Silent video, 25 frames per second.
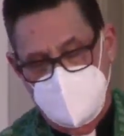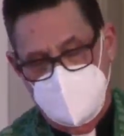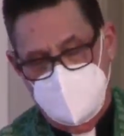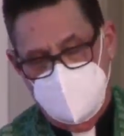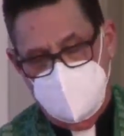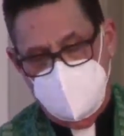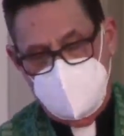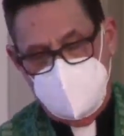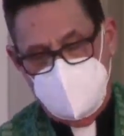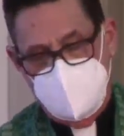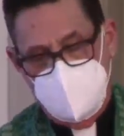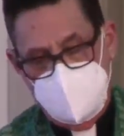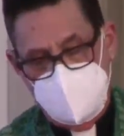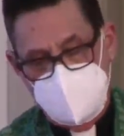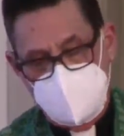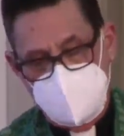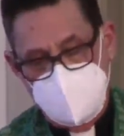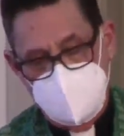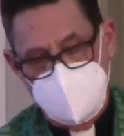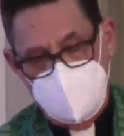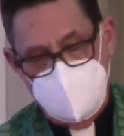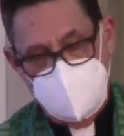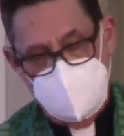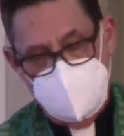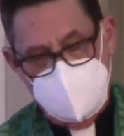Which brings
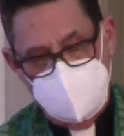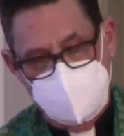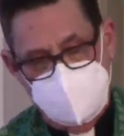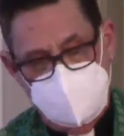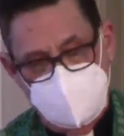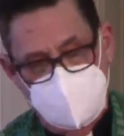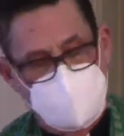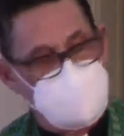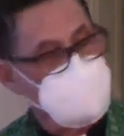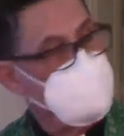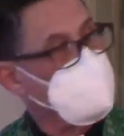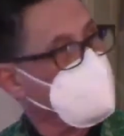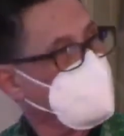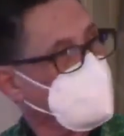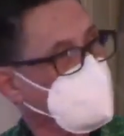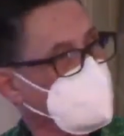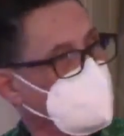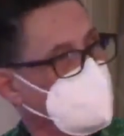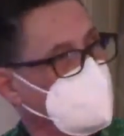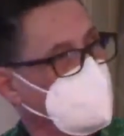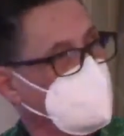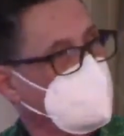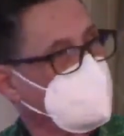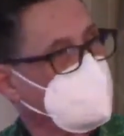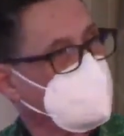me around full
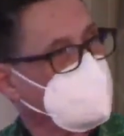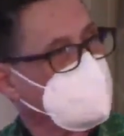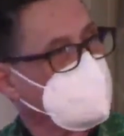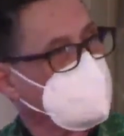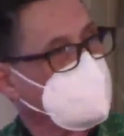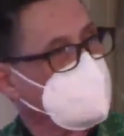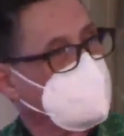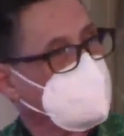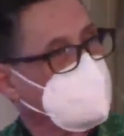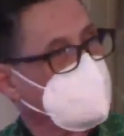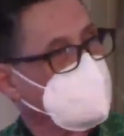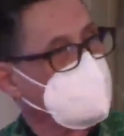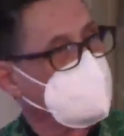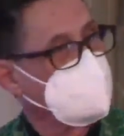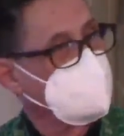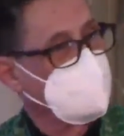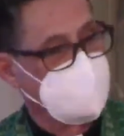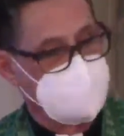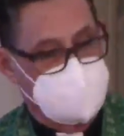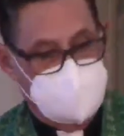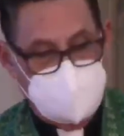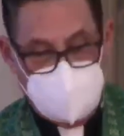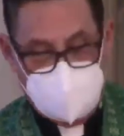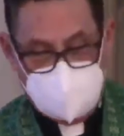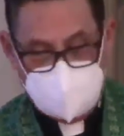circle to
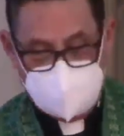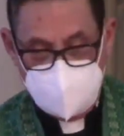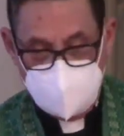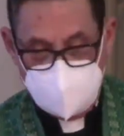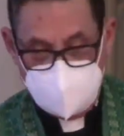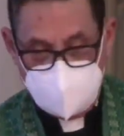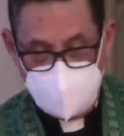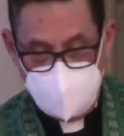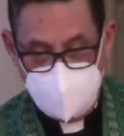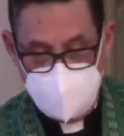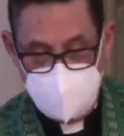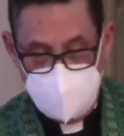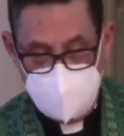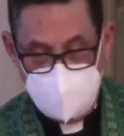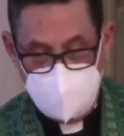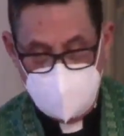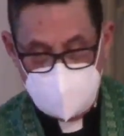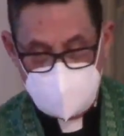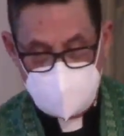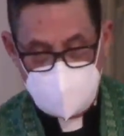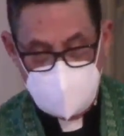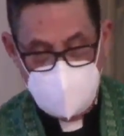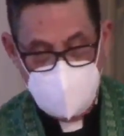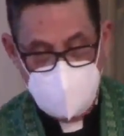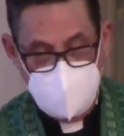what Dr. Krieg
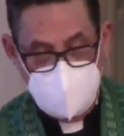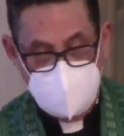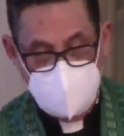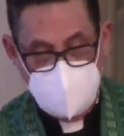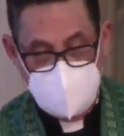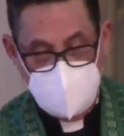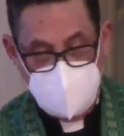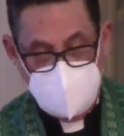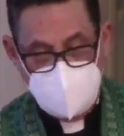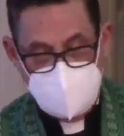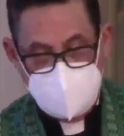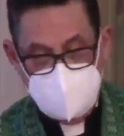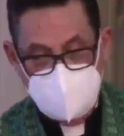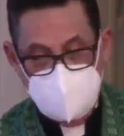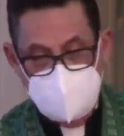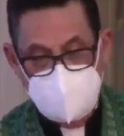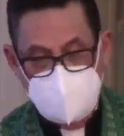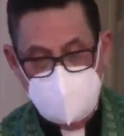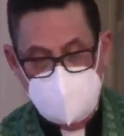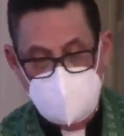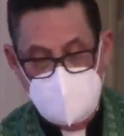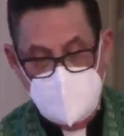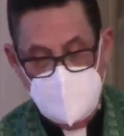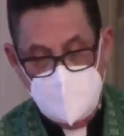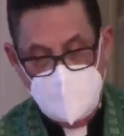has long argued:
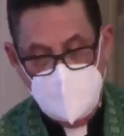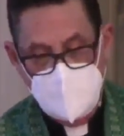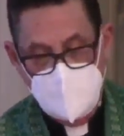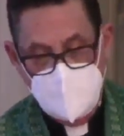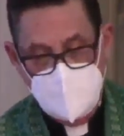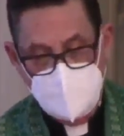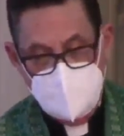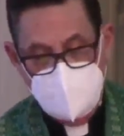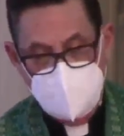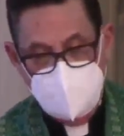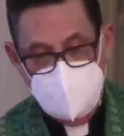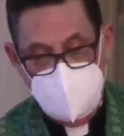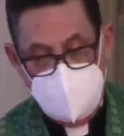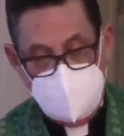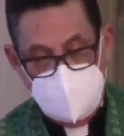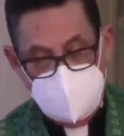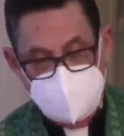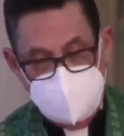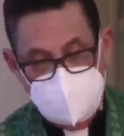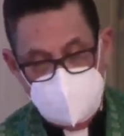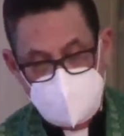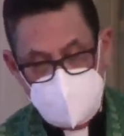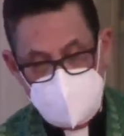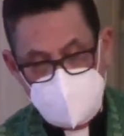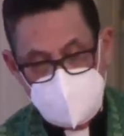the
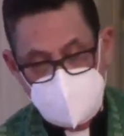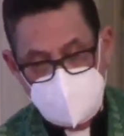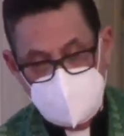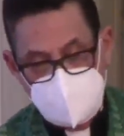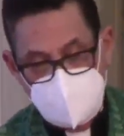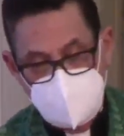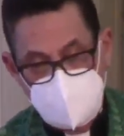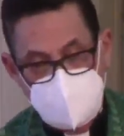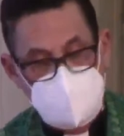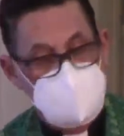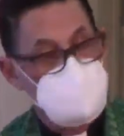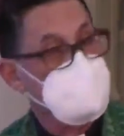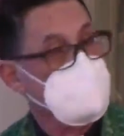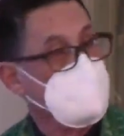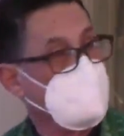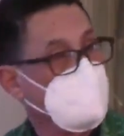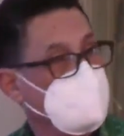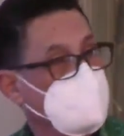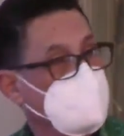benefits and goods of